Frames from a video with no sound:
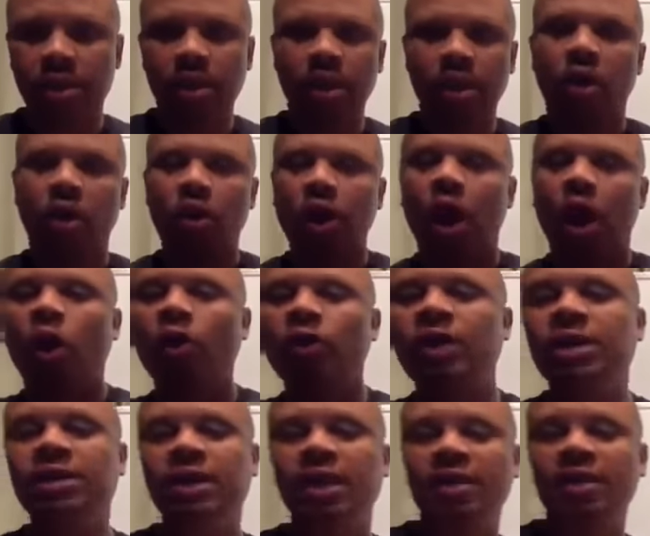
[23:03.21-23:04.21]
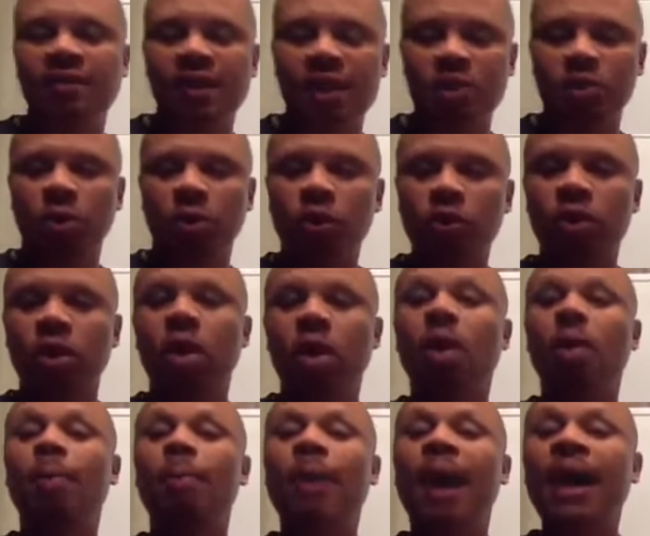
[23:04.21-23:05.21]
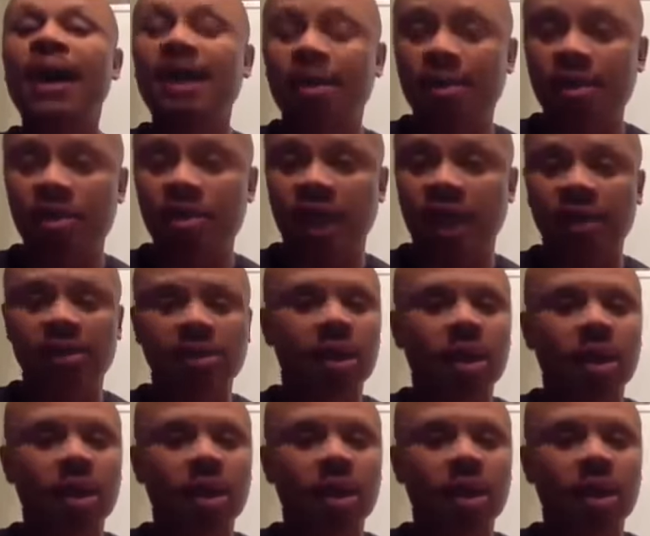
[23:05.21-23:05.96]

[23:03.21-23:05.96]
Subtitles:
on all these individuals' binary checks.